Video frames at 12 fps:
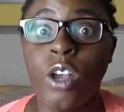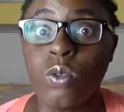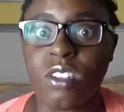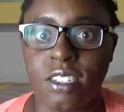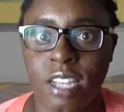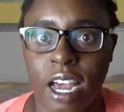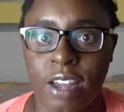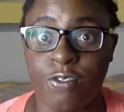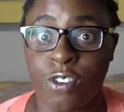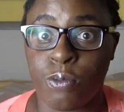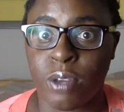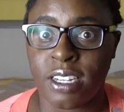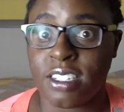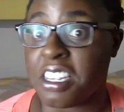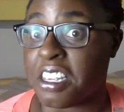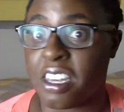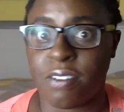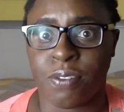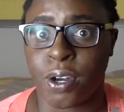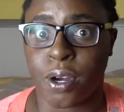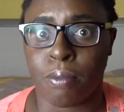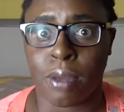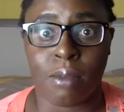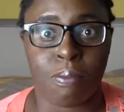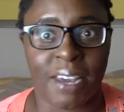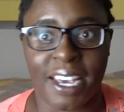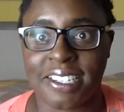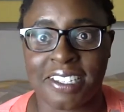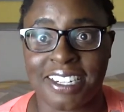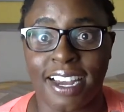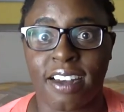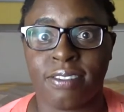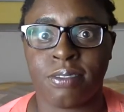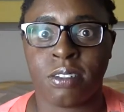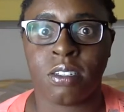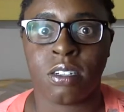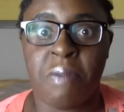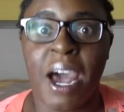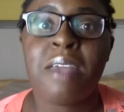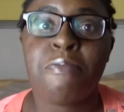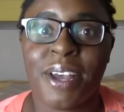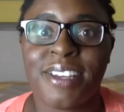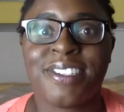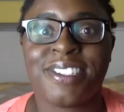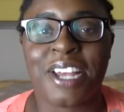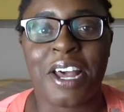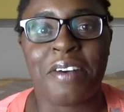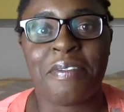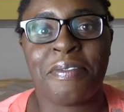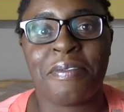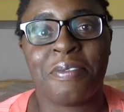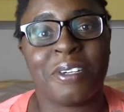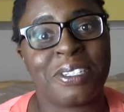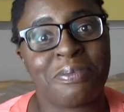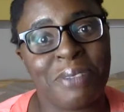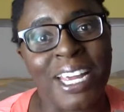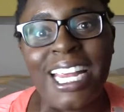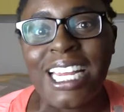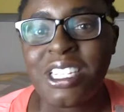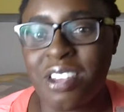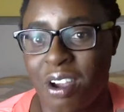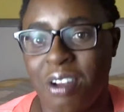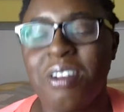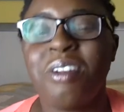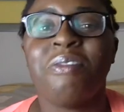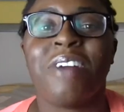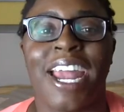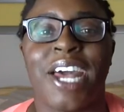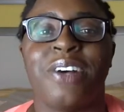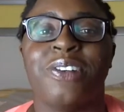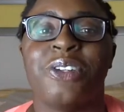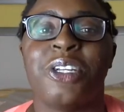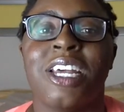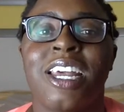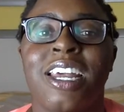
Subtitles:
It was time for me to give her my best stuff. My best stuff was me turning around